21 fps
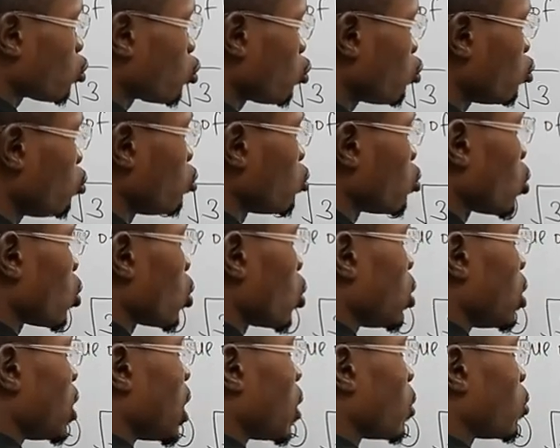2.
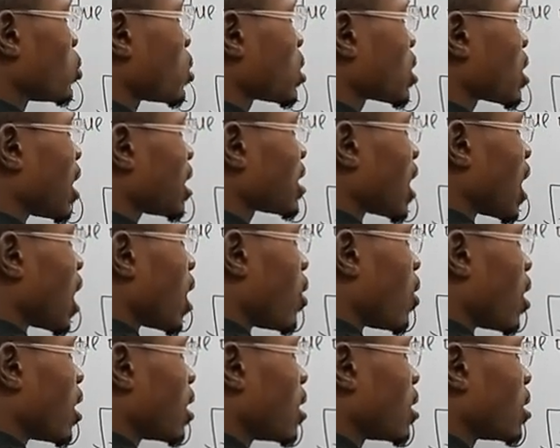Now we'll start
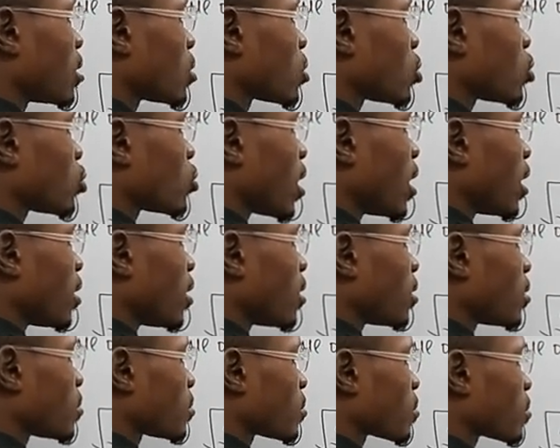our
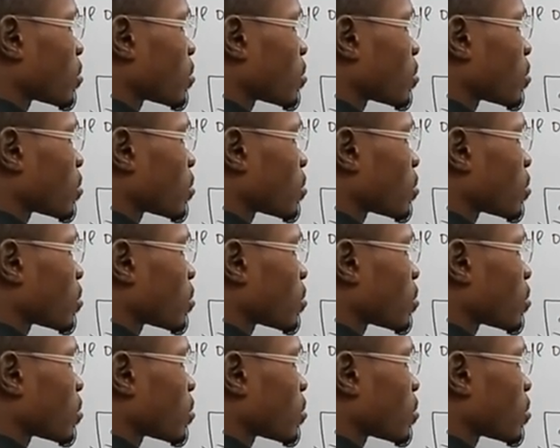trial.